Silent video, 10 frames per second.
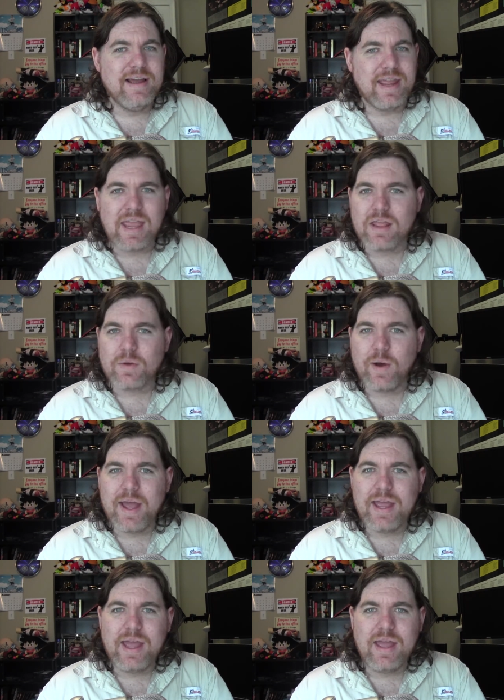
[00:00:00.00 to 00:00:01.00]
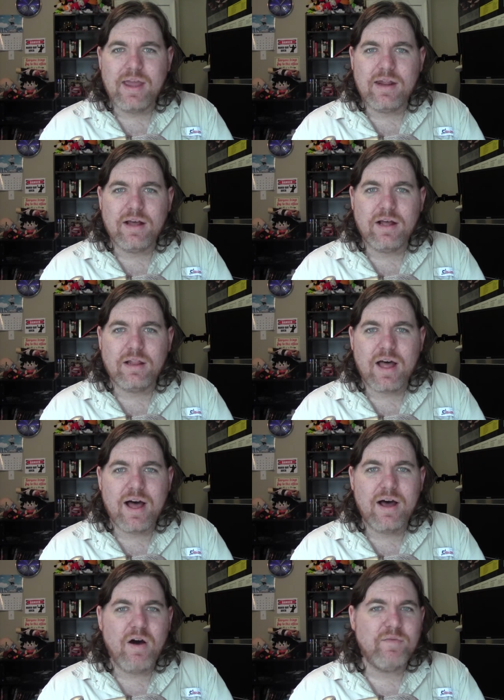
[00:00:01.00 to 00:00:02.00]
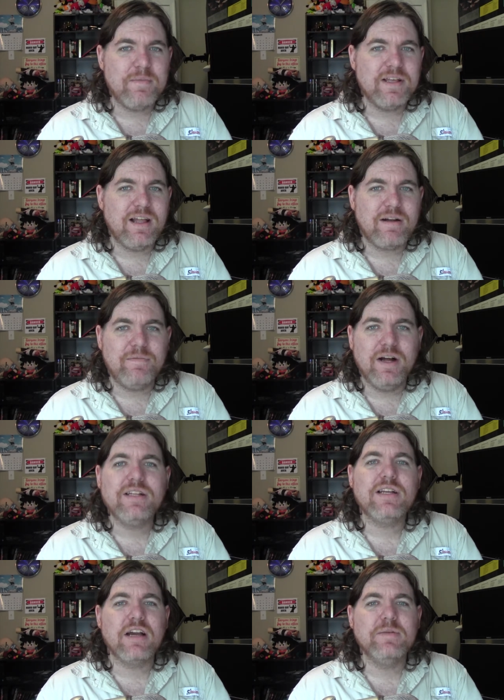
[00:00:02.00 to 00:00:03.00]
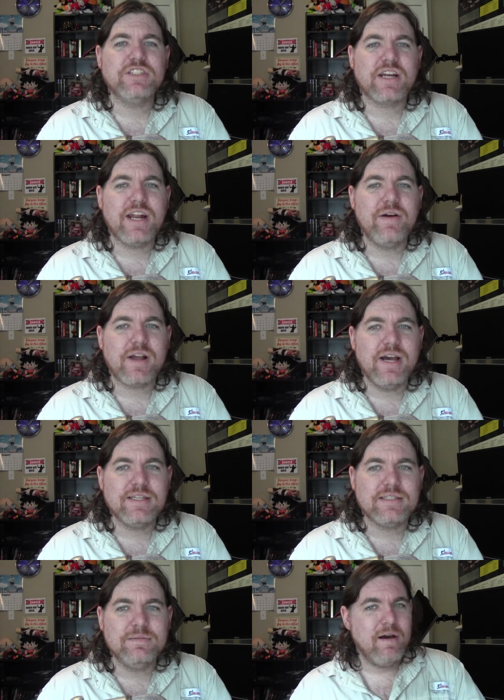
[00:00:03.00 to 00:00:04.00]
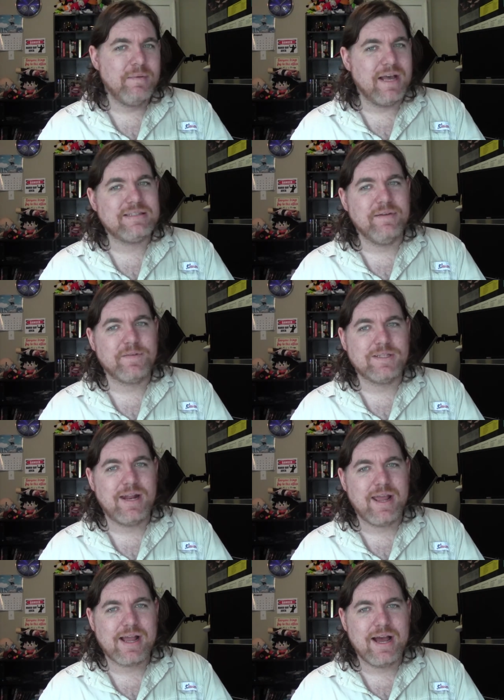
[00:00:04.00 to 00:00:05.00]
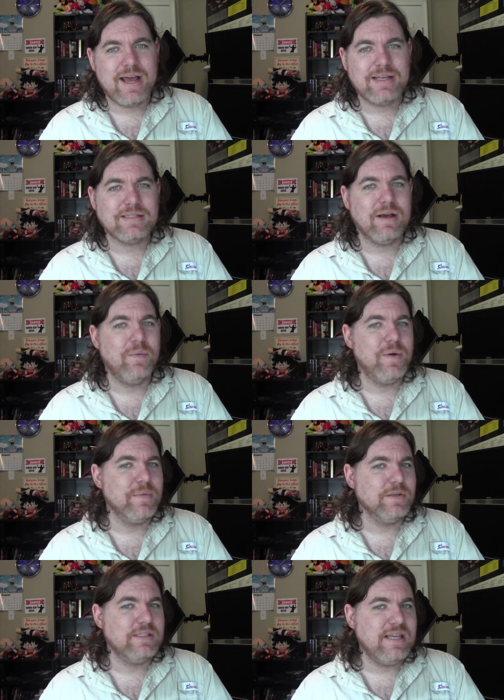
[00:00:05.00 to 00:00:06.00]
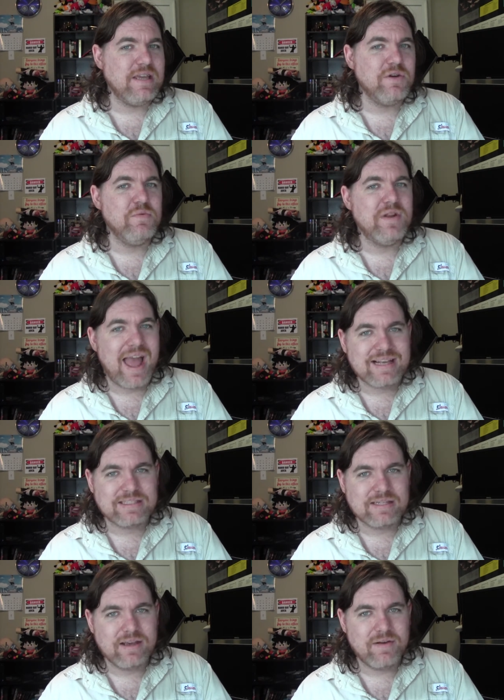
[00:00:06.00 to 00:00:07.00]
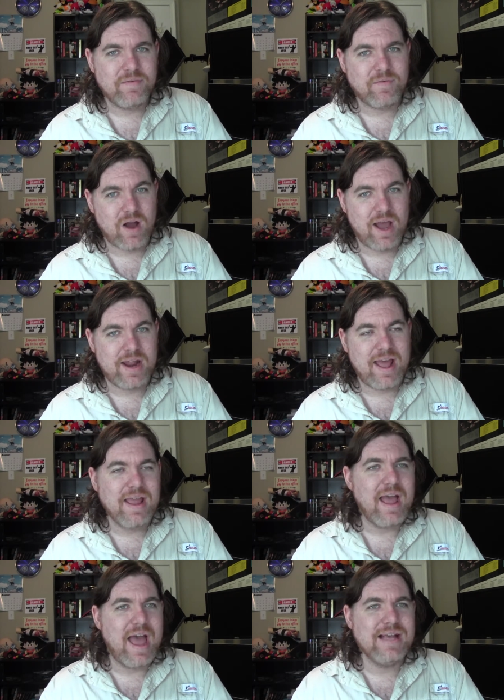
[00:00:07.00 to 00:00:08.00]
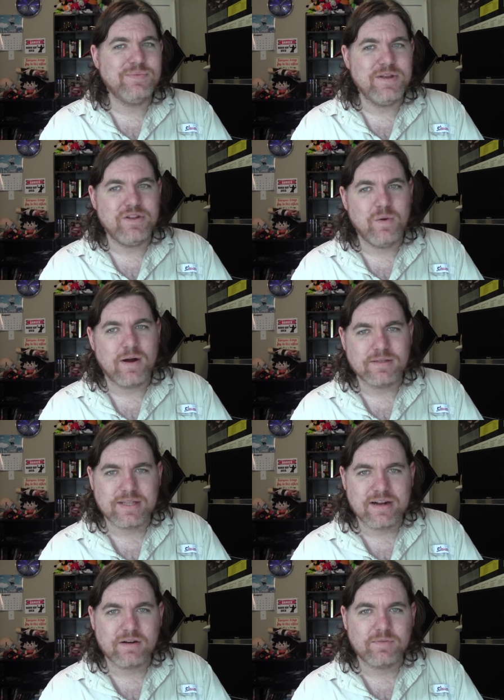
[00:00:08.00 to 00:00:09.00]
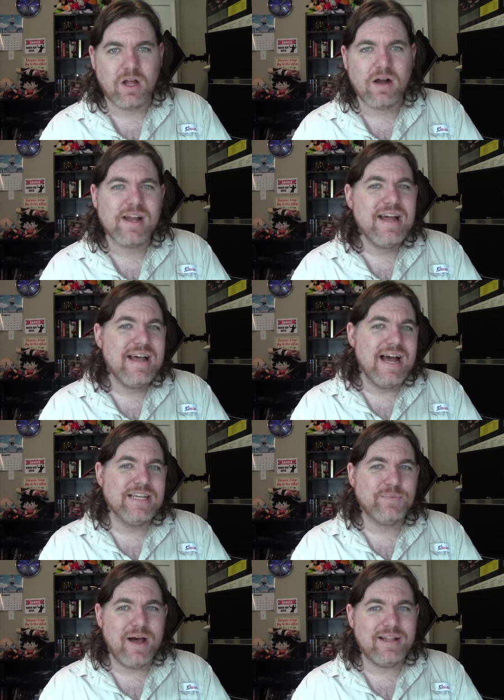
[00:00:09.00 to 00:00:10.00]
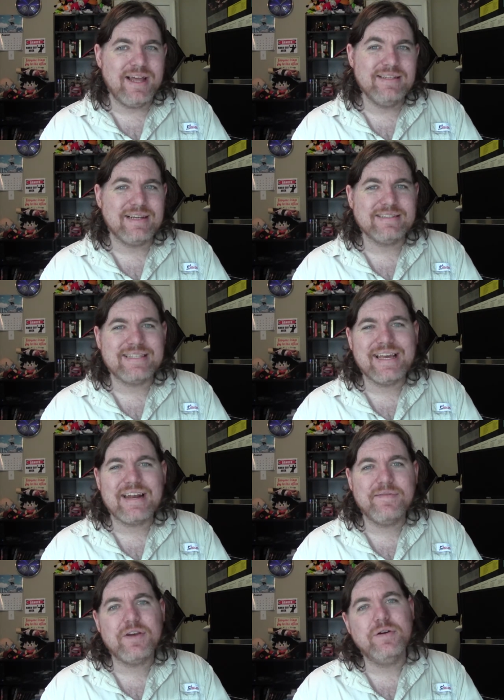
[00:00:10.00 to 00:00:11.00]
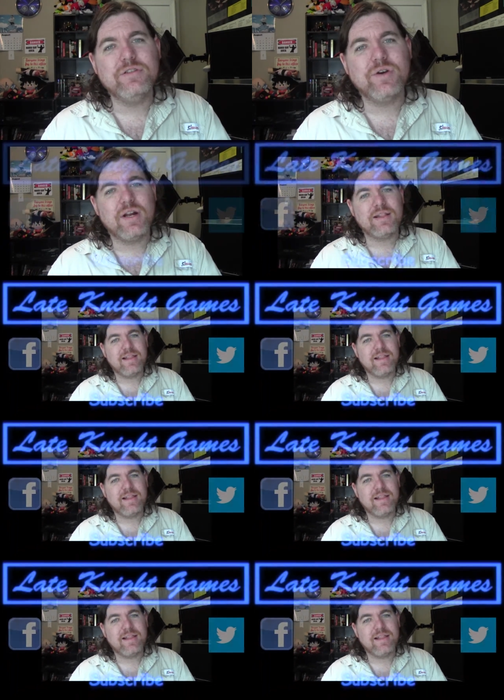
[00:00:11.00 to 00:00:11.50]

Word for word: Either way, it'll uh, hopefully be a lot of fun. Come and check it out, guys. But that's it for today, guys. We will see you next Friday as we do our standard vlog, as well as I'll see any of you who join on the